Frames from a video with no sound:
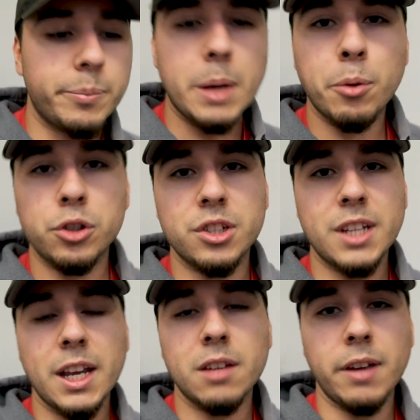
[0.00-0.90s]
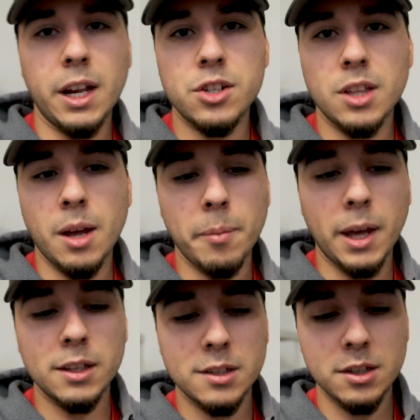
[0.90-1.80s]
people just take advantage of them,
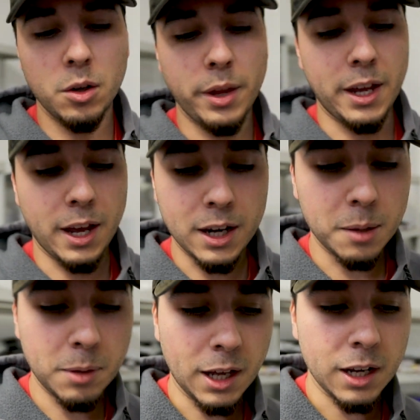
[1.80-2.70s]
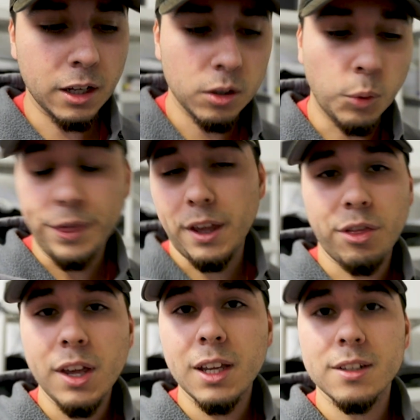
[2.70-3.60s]
and so they end up getting what they
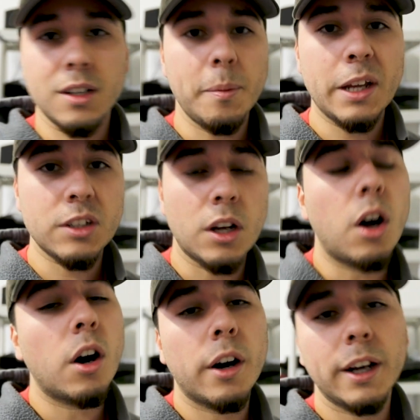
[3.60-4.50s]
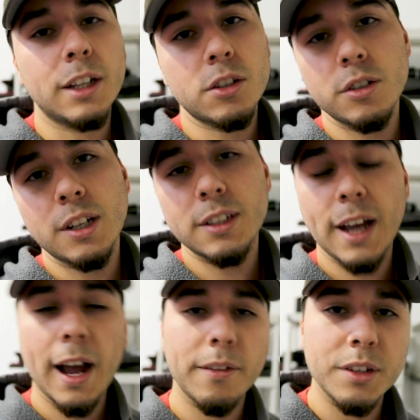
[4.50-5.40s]
think is an amazing car, and it turns out to
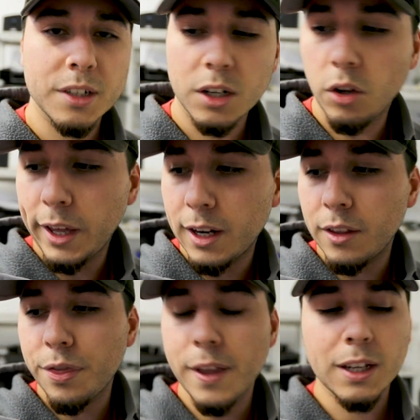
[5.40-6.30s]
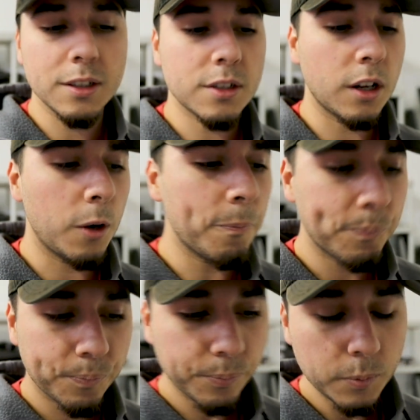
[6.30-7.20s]
have these little hidden things. So
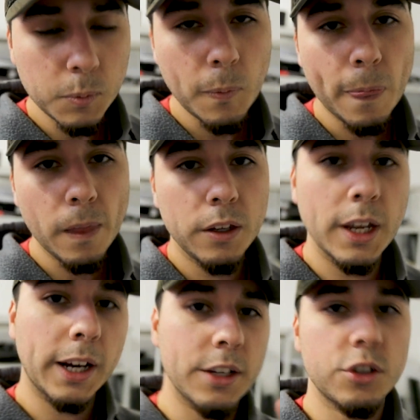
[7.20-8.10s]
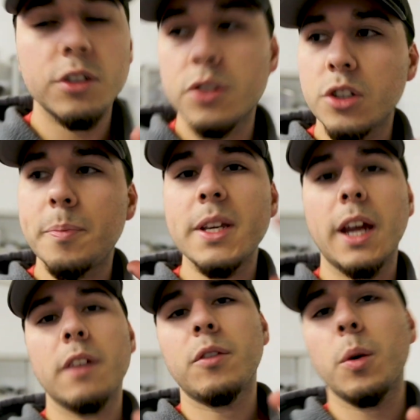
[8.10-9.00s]
yeah, guys, just be
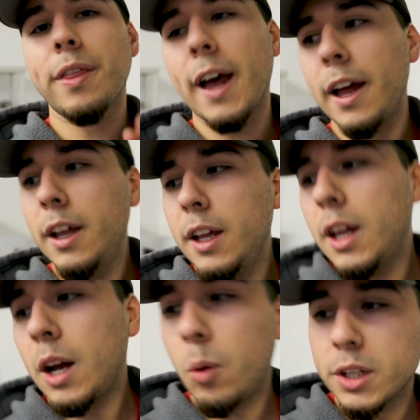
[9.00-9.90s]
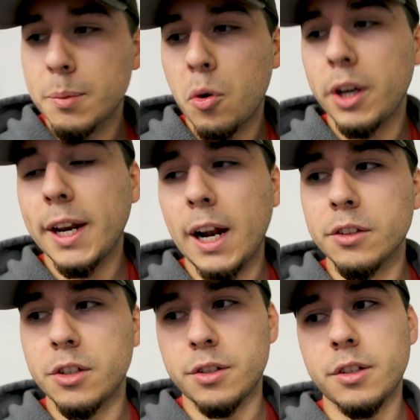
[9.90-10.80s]
careful with that. I wanted to point it
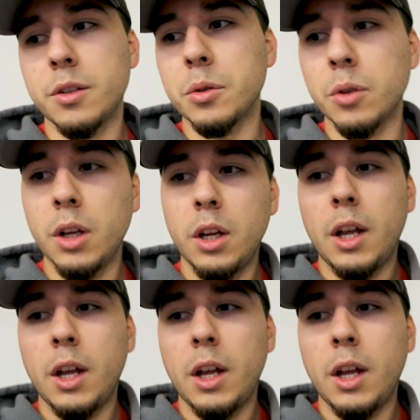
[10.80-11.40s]
out just to